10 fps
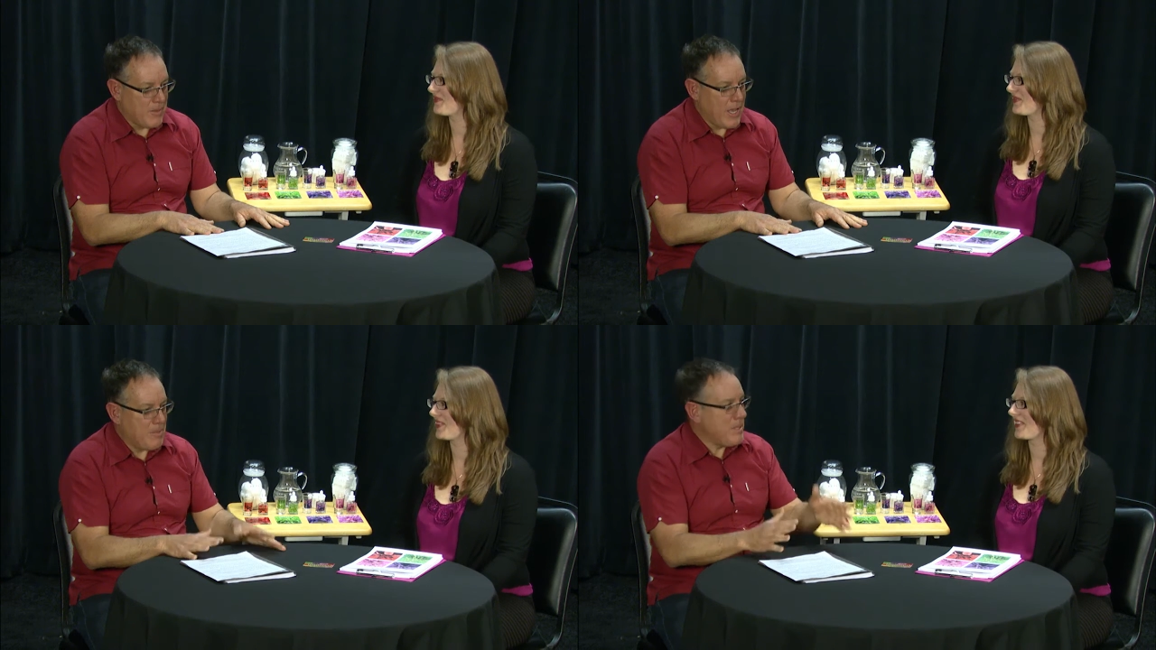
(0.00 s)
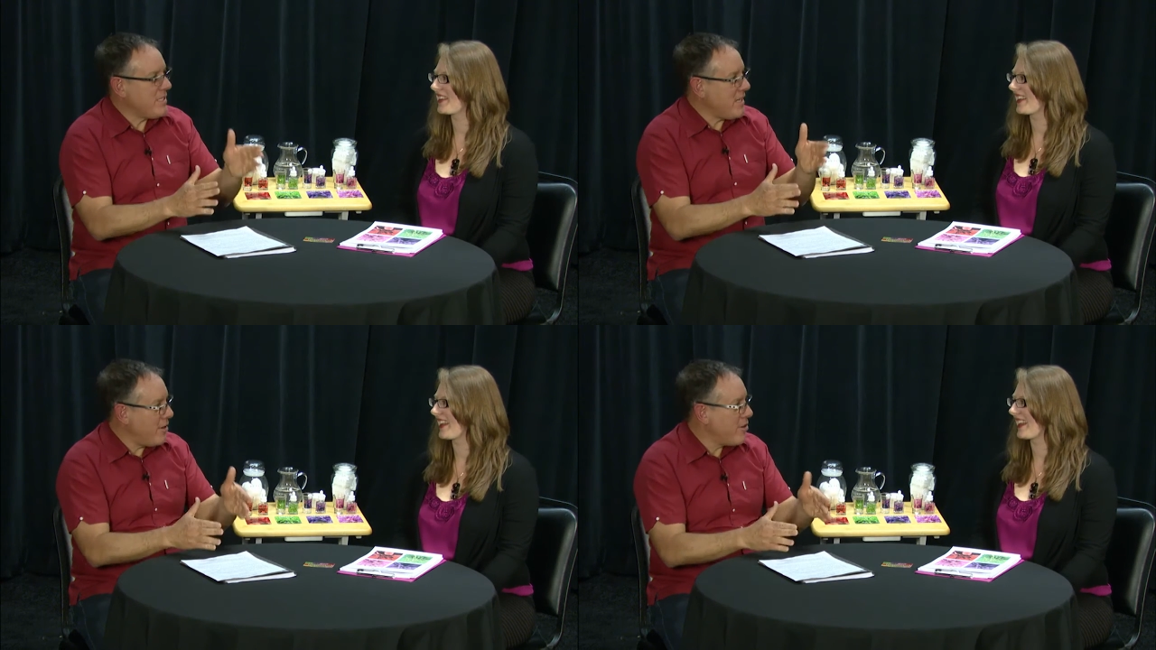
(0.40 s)
Speaker 1: kind of be
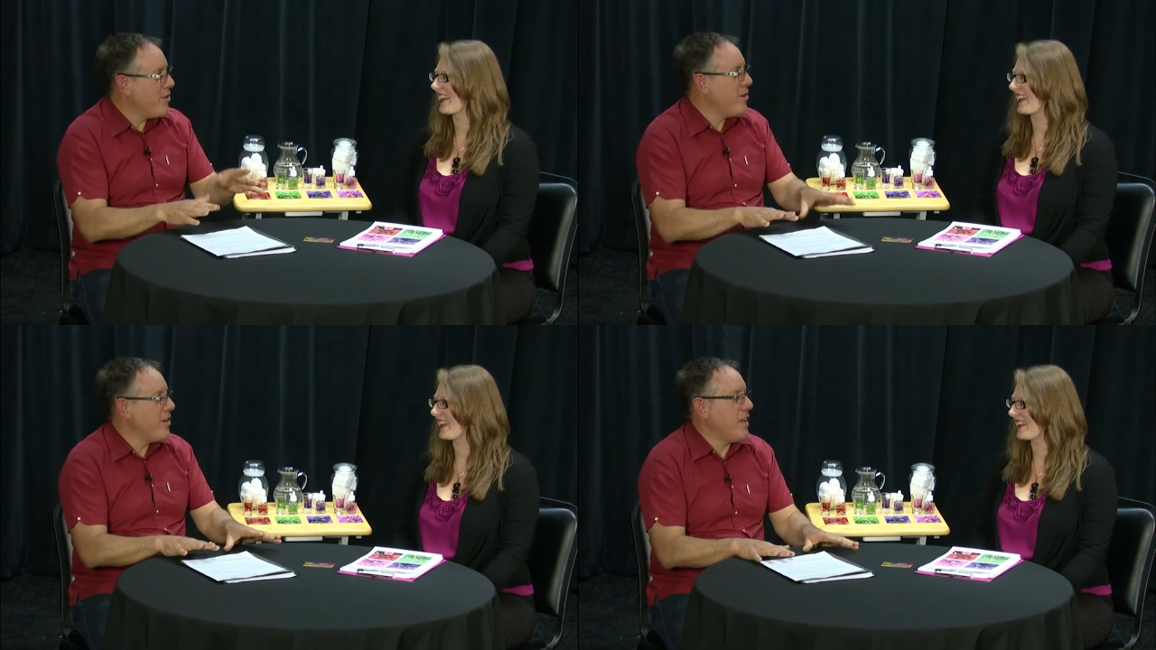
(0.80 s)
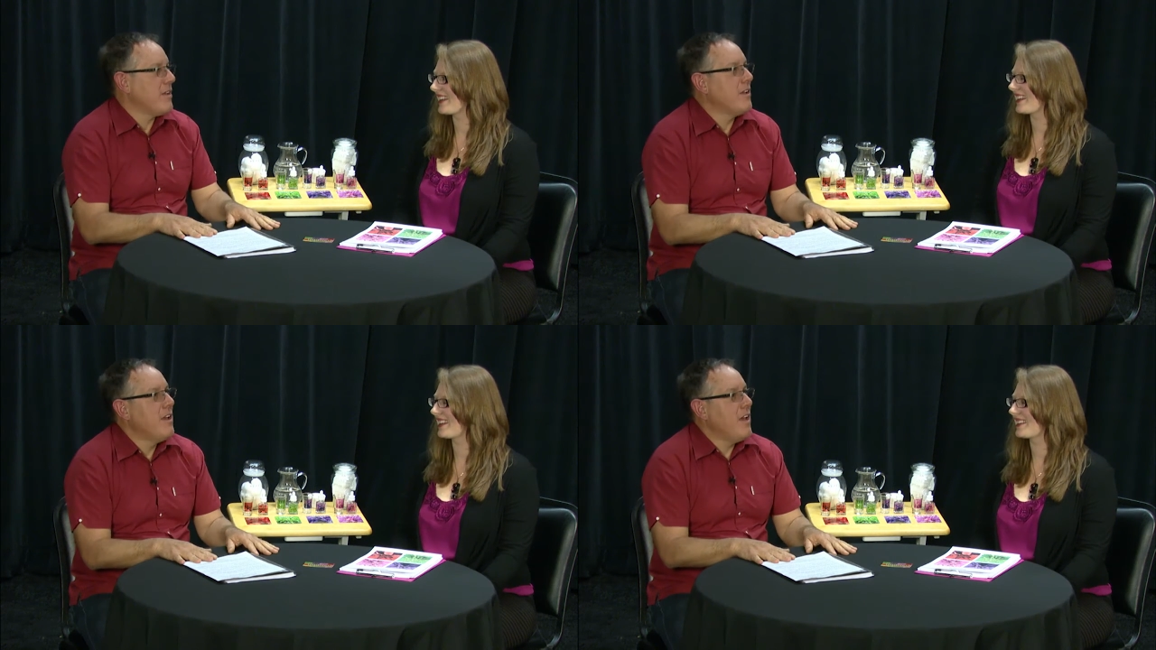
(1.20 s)
centered
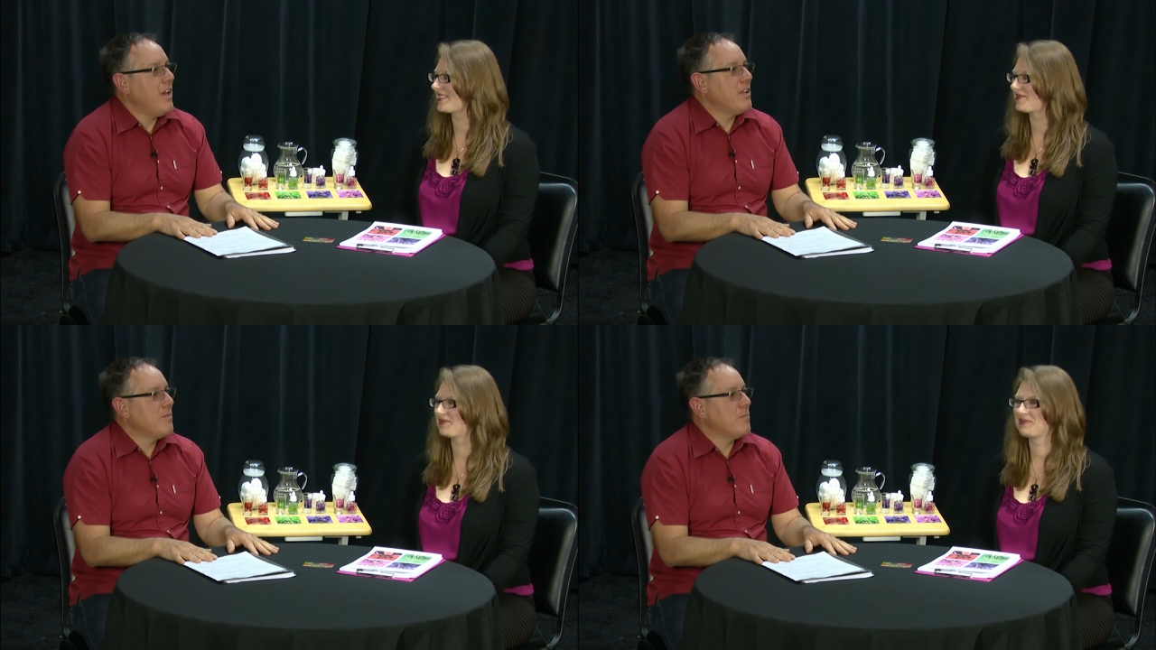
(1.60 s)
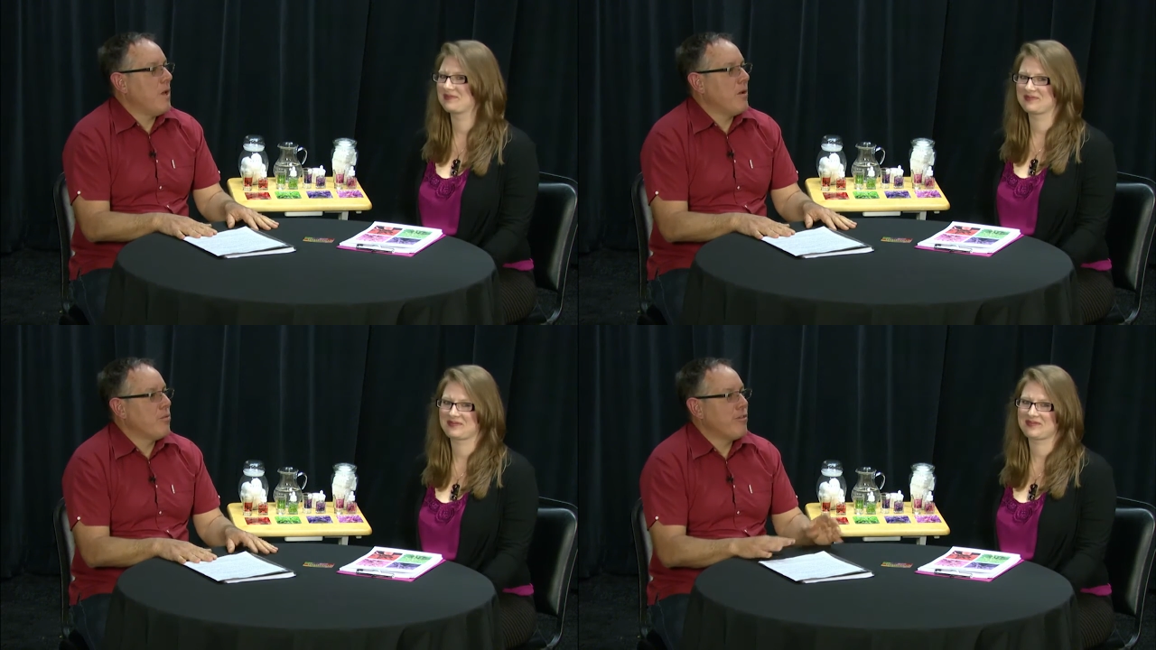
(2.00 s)
and and
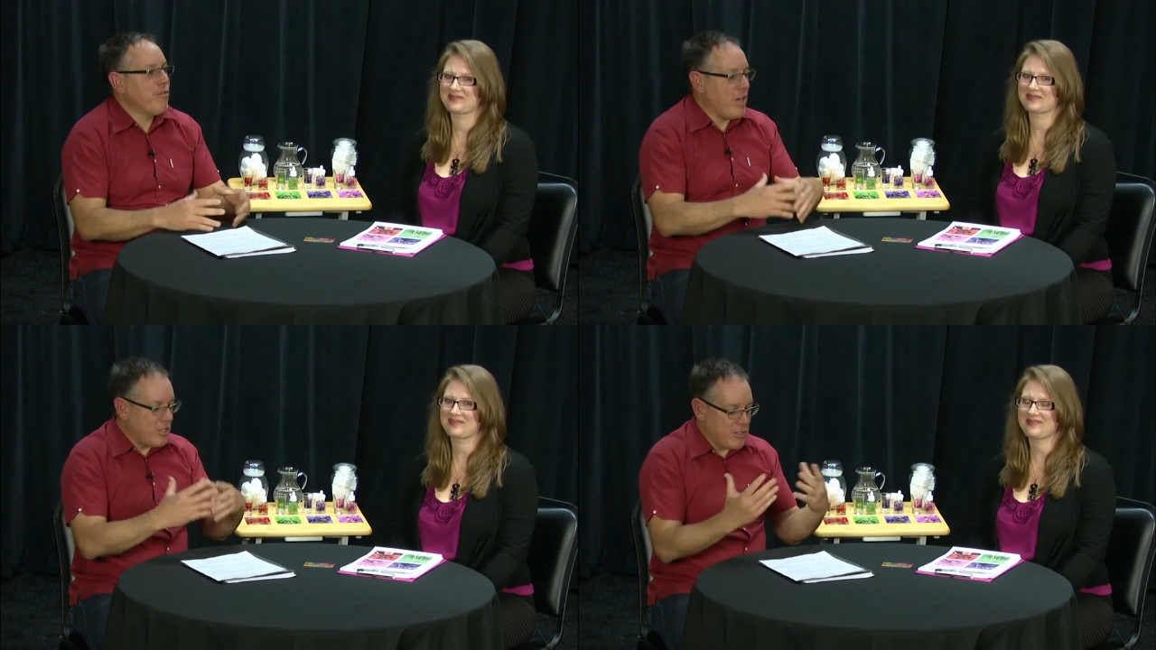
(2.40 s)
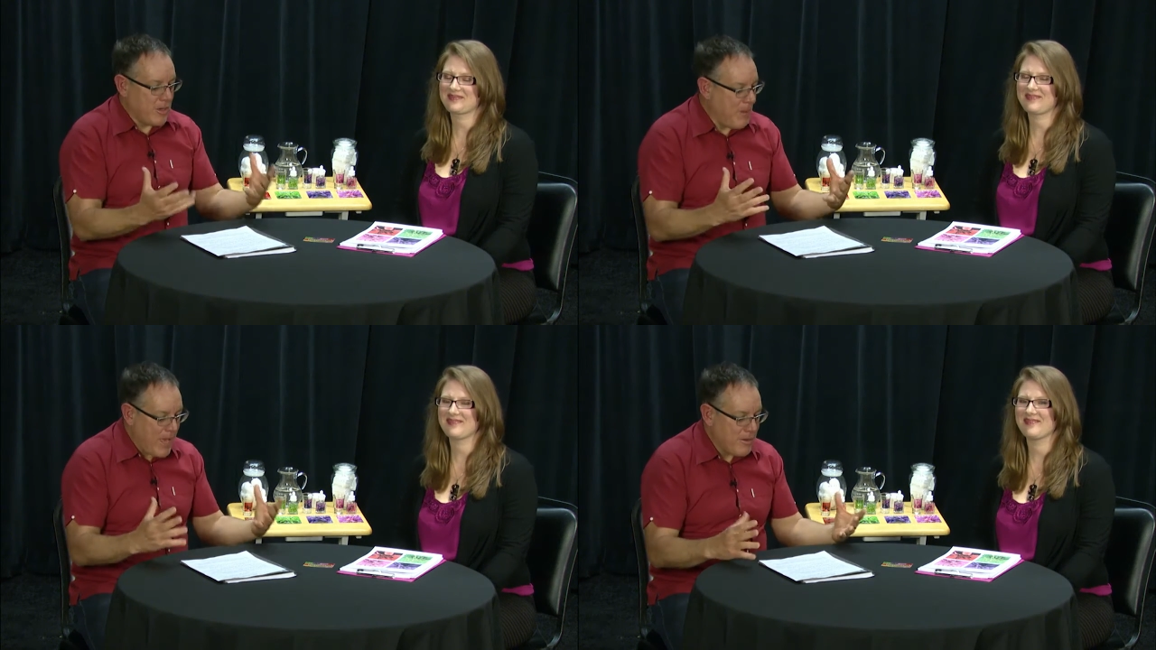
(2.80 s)
uh, refresh
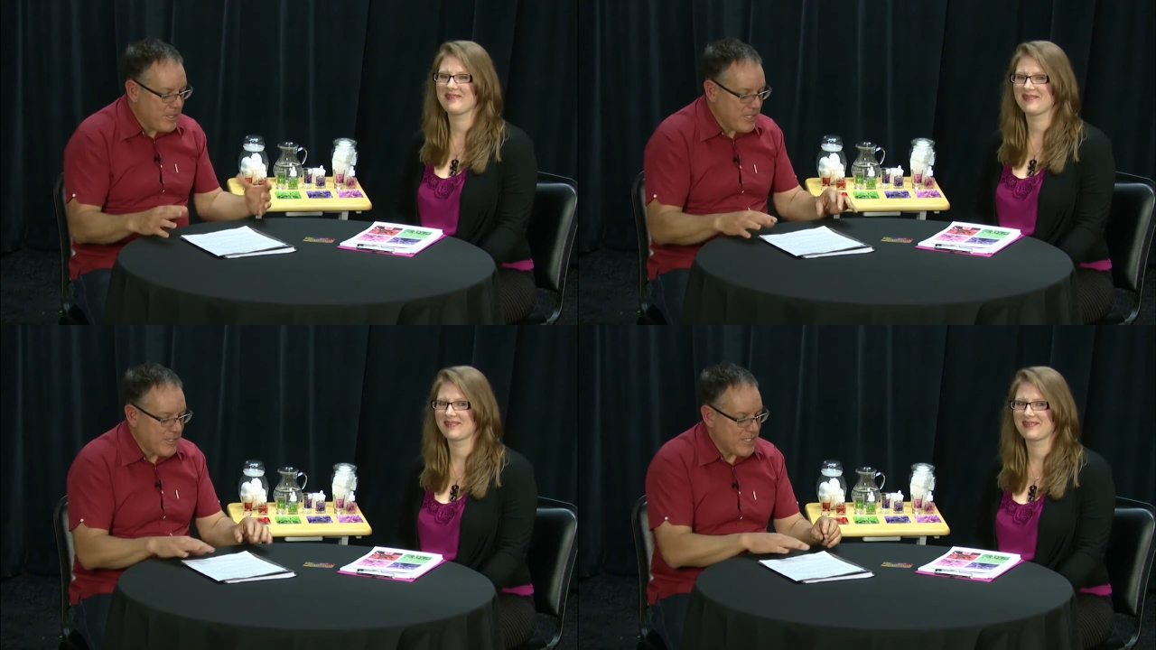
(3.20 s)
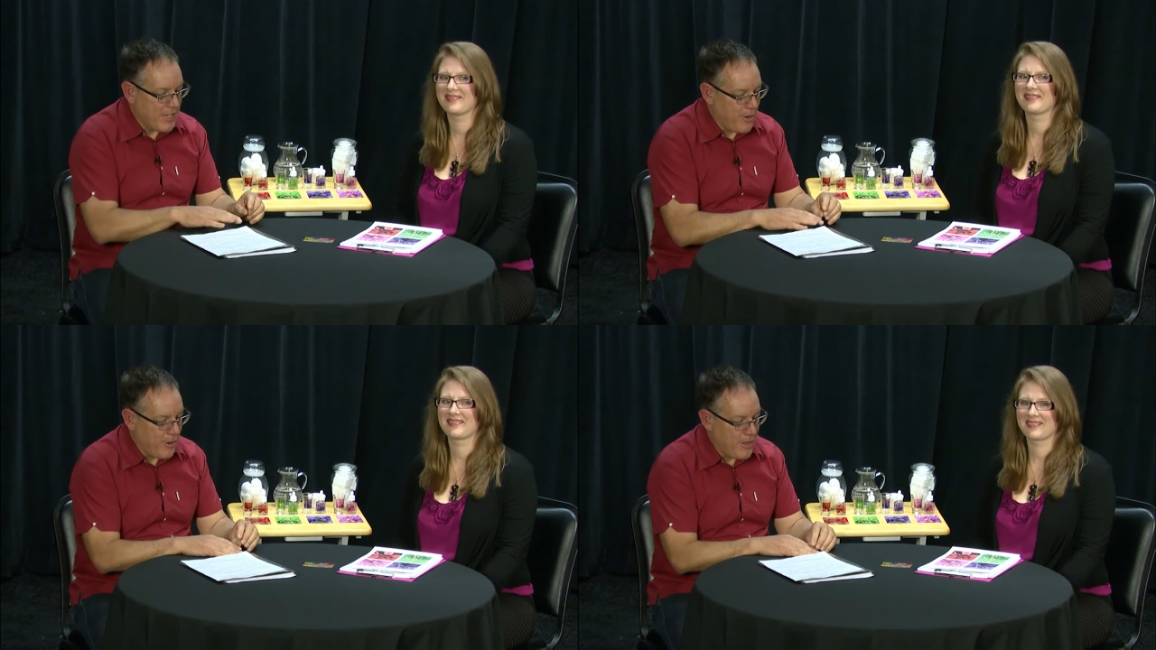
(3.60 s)
our batteries, as I
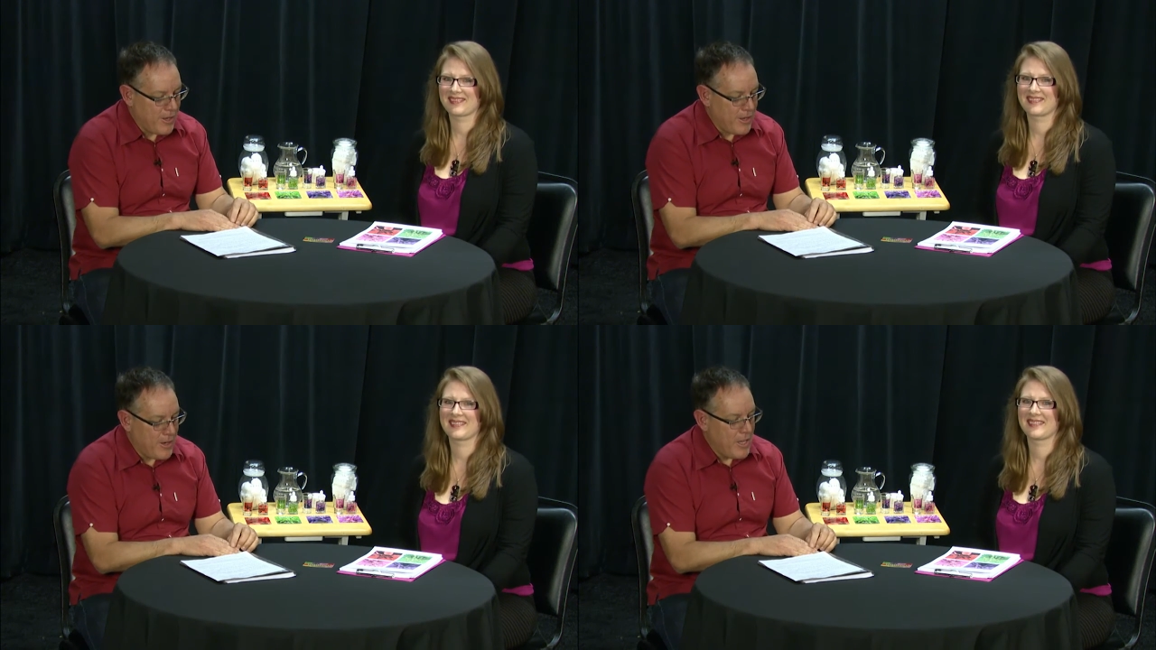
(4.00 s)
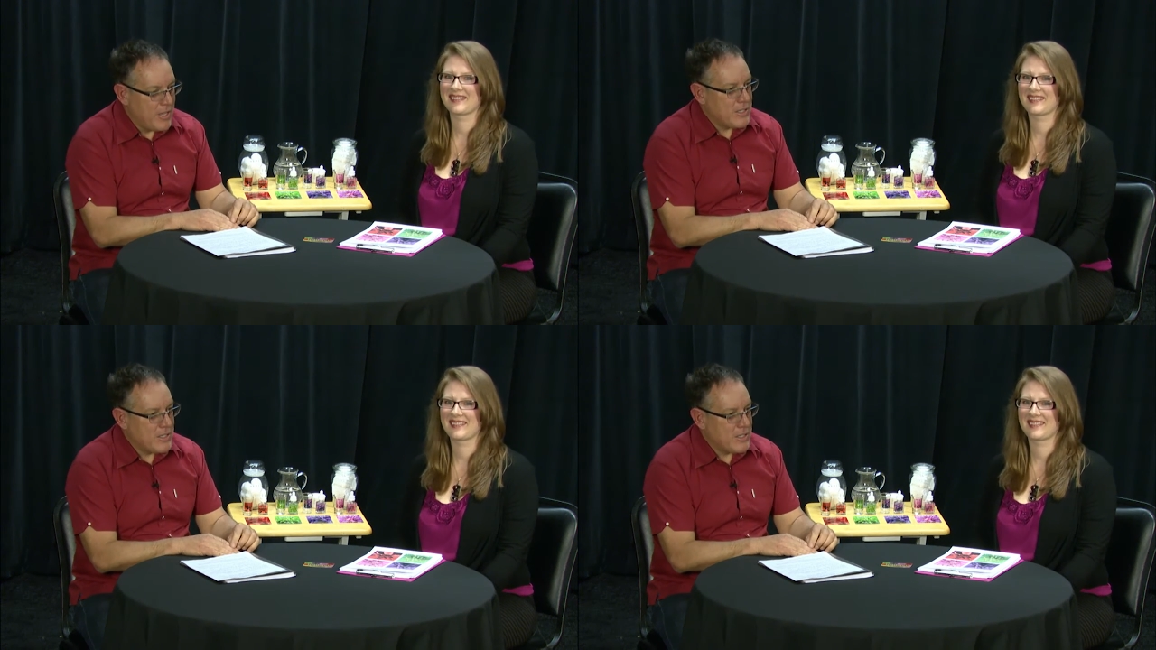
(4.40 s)
said earlier.